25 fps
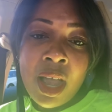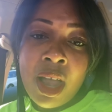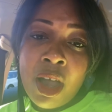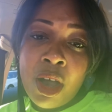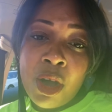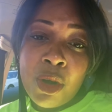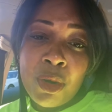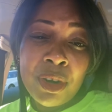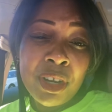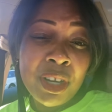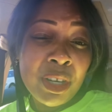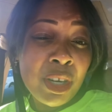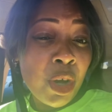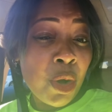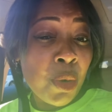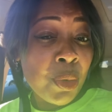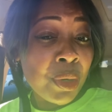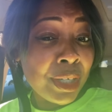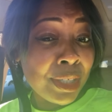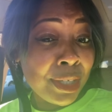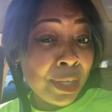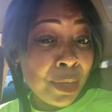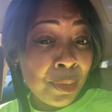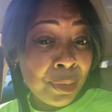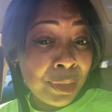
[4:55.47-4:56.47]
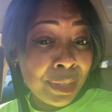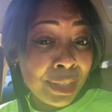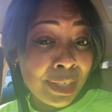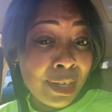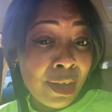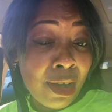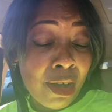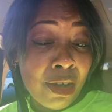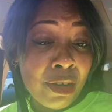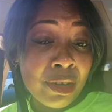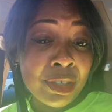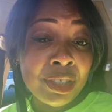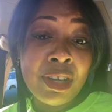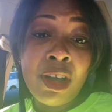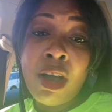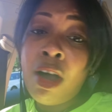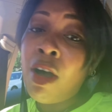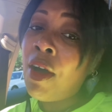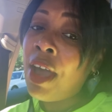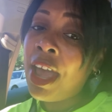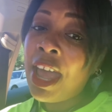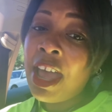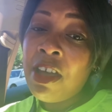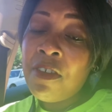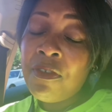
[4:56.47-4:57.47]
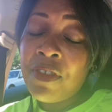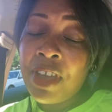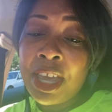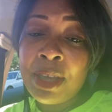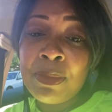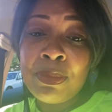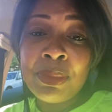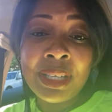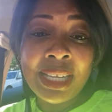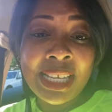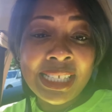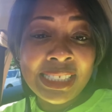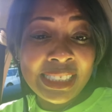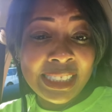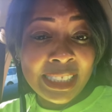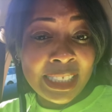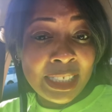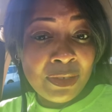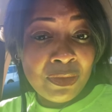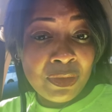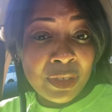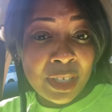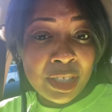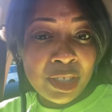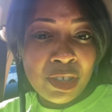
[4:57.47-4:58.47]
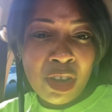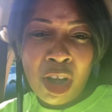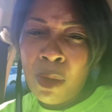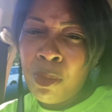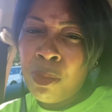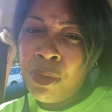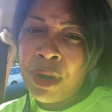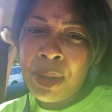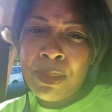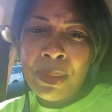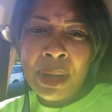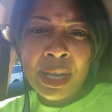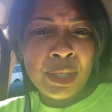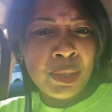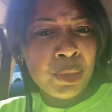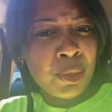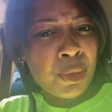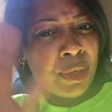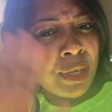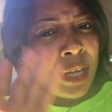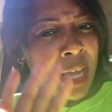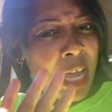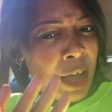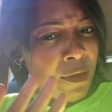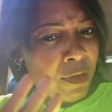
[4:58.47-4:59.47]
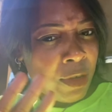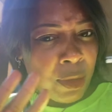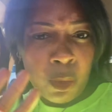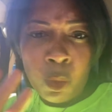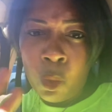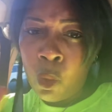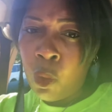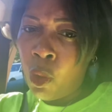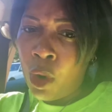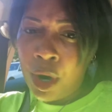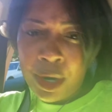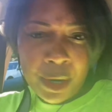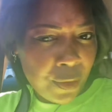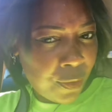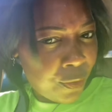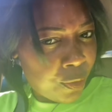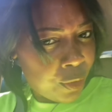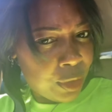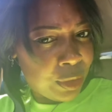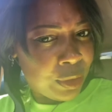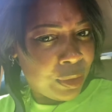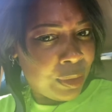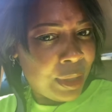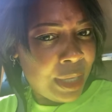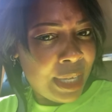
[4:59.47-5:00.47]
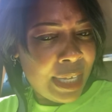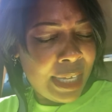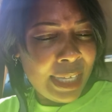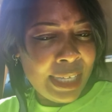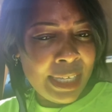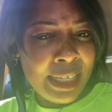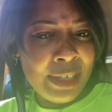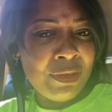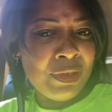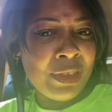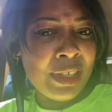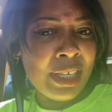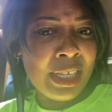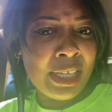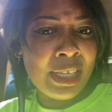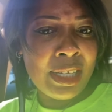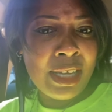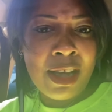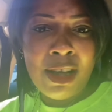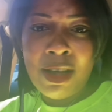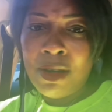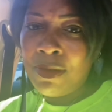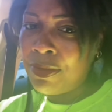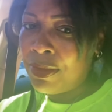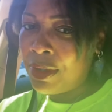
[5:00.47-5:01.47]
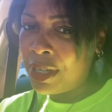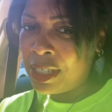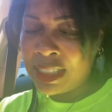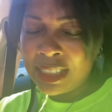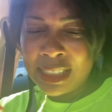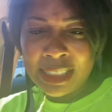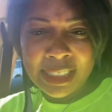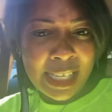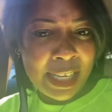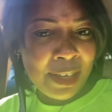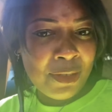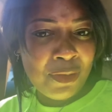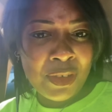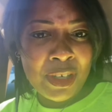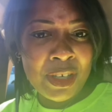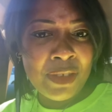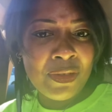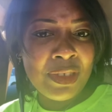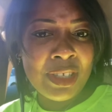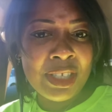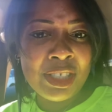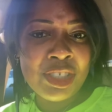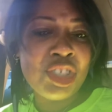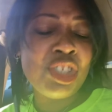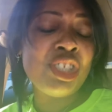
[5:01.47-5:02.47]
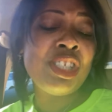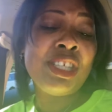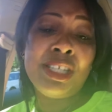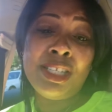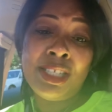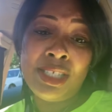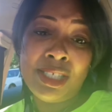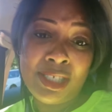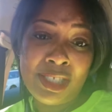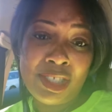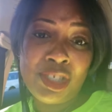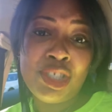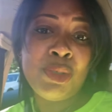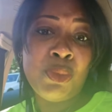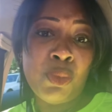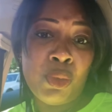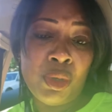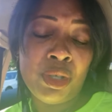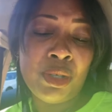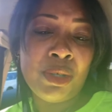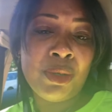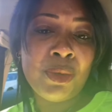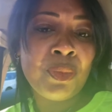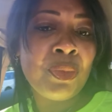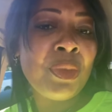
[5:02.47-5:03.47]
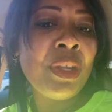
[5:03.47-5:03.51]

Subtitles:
Okay, okie dokie, y'all. Y'all have a blessed evening. Y'all pray my daughter have a wonderful evening, a safe evening. She will.